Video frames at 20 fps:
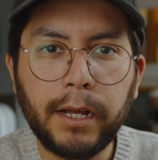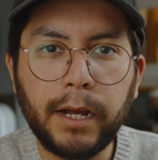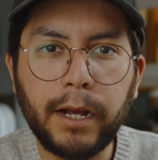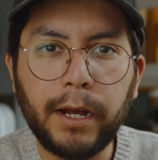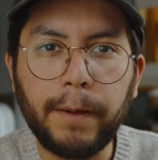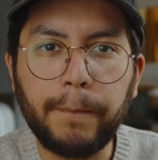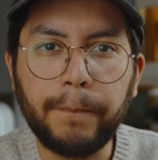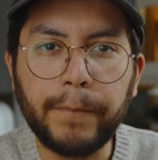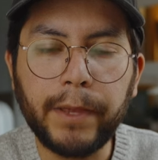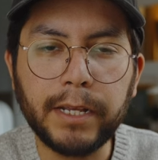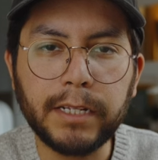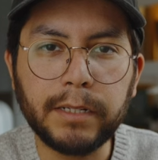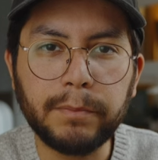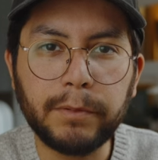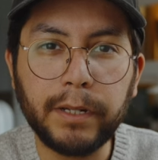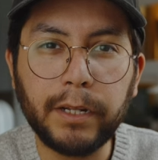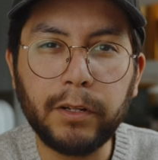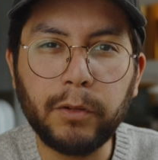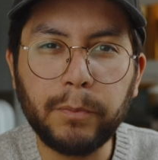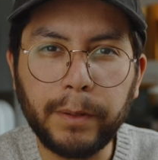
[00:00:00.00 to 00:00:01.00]
um, has a
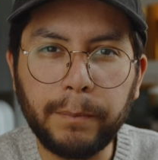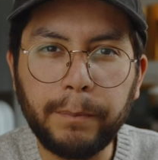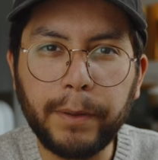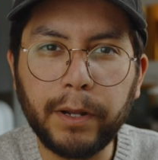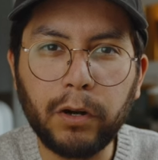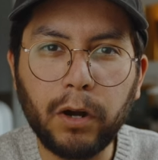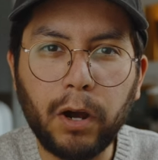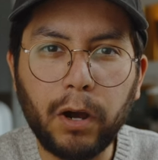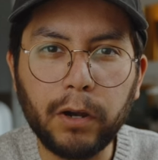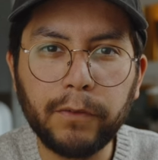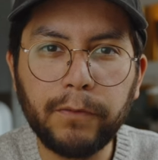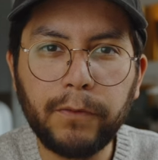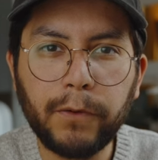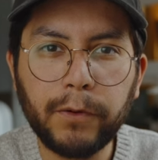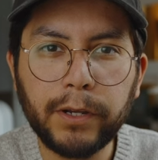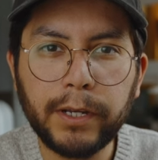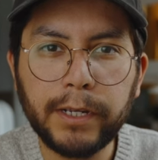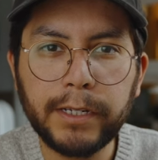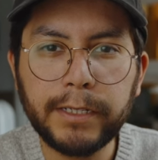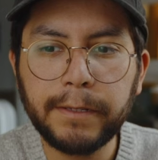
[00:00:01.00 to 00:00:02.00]
little bit better
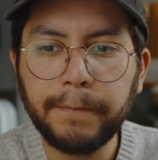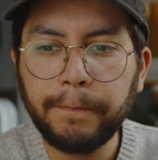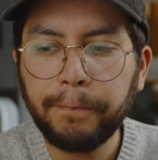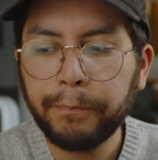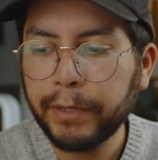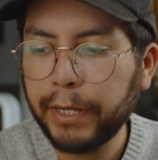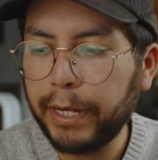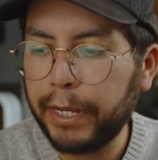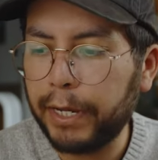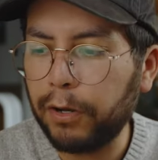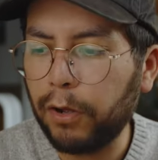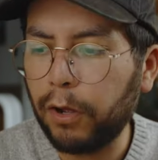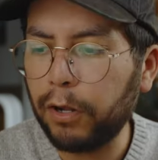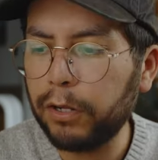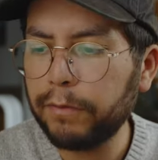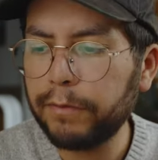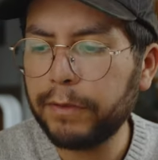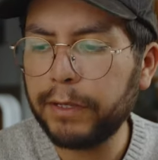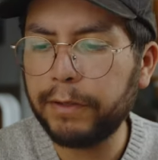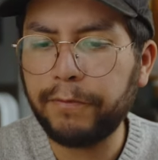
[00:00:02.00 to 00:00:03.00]
autofocus. And all
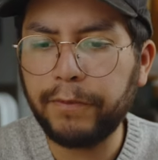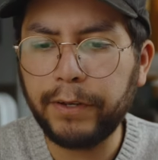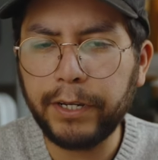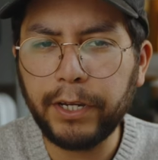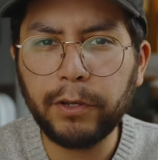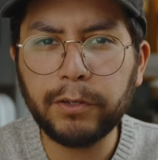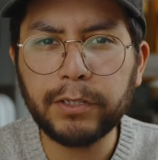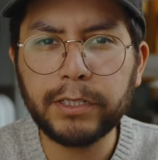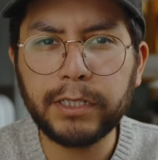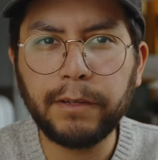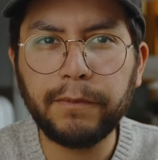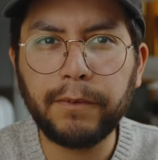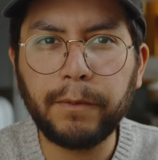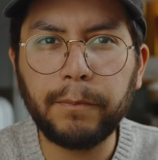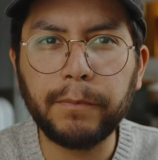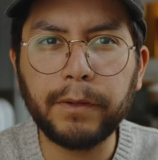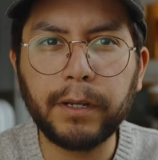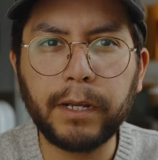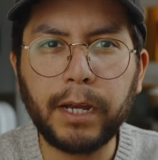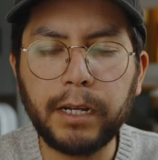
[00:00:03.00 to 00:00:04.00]
of the video stuff,
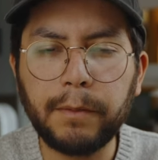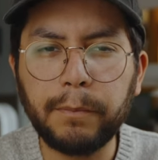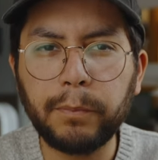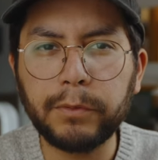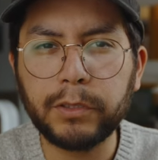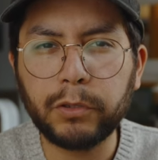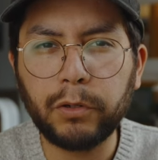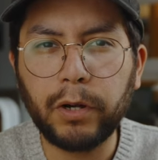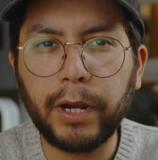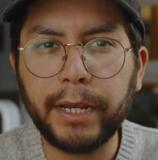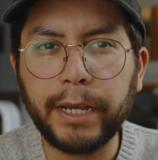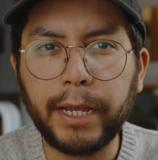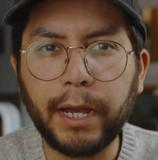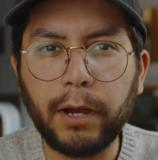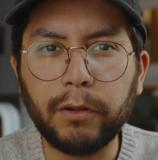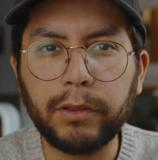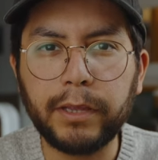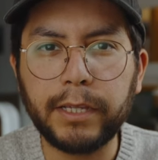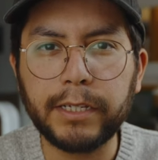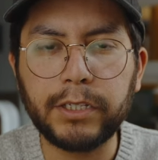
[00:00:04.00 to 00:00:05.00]
I'm kind of trying
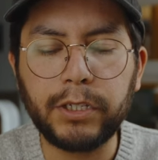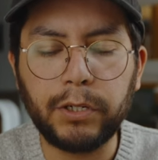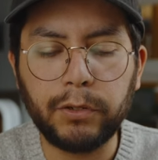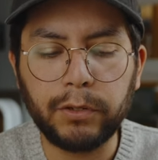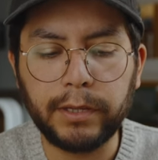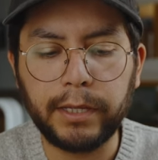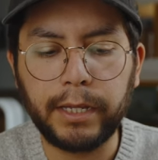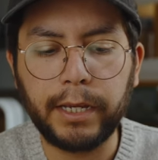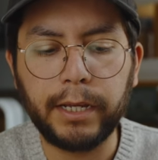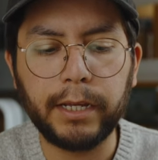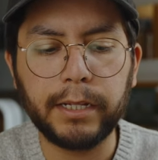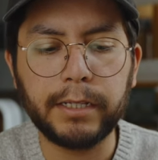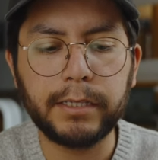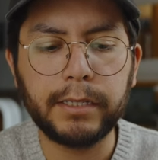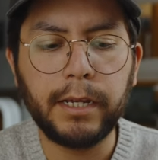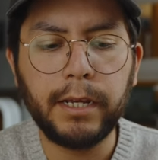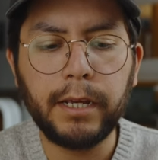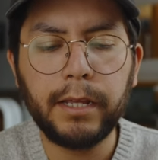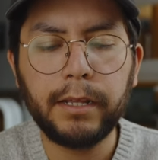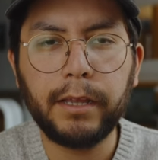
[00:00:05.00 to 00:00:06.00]
out this new thing. It's
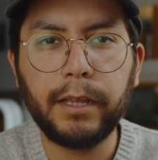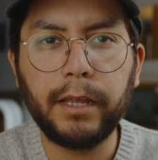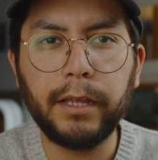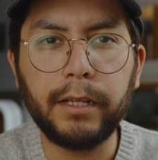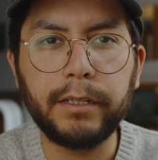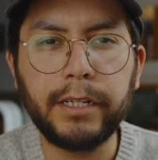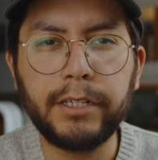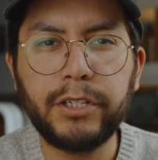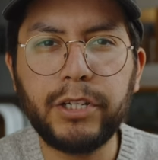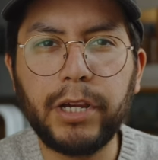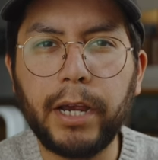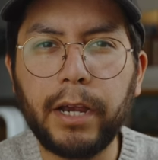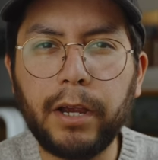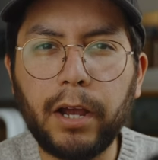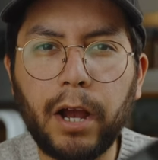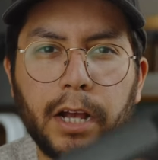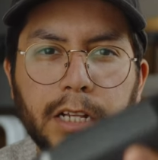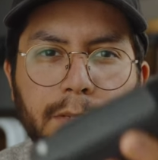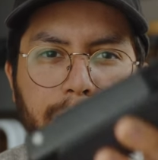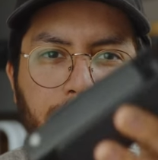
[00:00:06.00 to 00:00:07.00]
the DJI
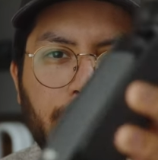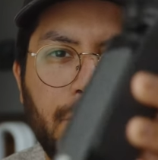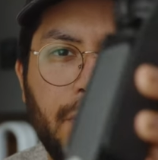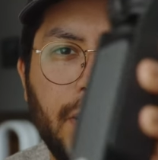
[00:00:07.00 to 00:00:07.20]
Osmo